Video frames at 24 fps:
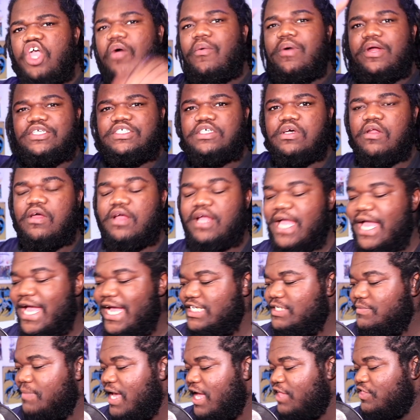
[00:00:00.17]
what is going on
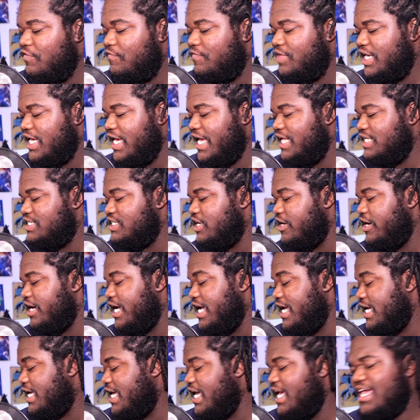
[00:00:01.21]
guys? Matthew V Haynes here,
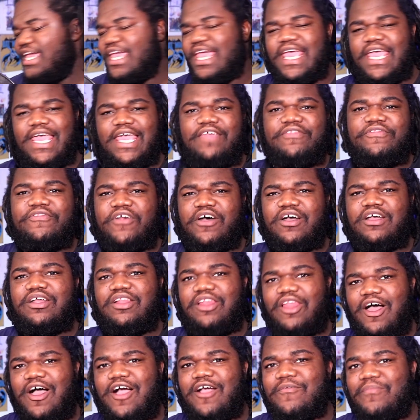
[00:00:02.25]
aka The
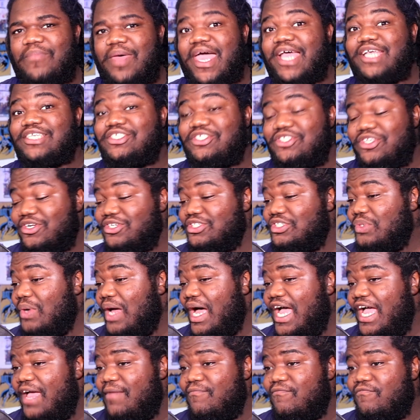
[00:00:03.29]
Clock Master. So
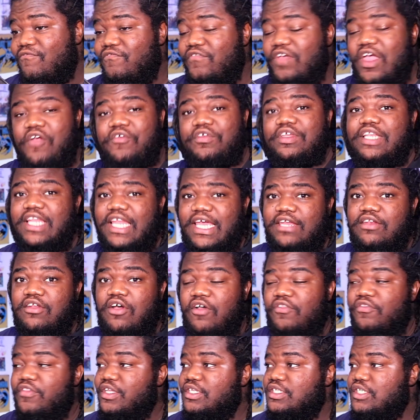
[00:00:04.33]
I am very late
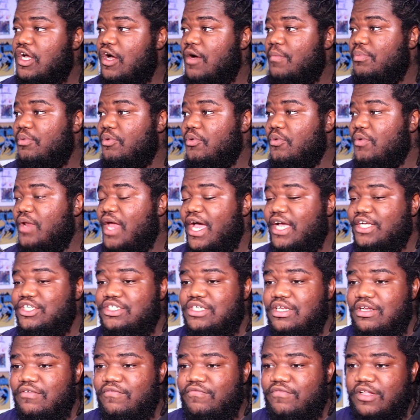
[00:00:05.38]
on this upload. I
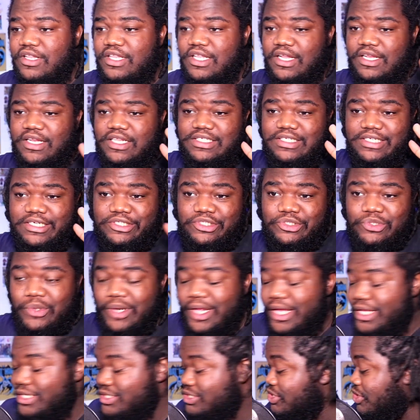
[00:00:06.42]
should have done this like two
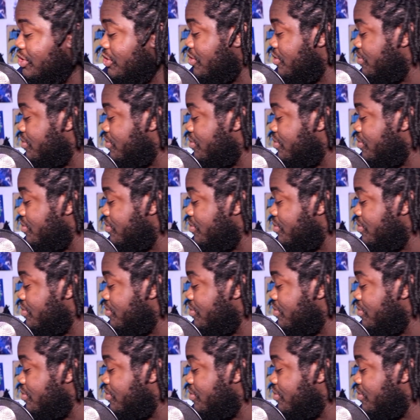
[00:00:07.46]
days ago,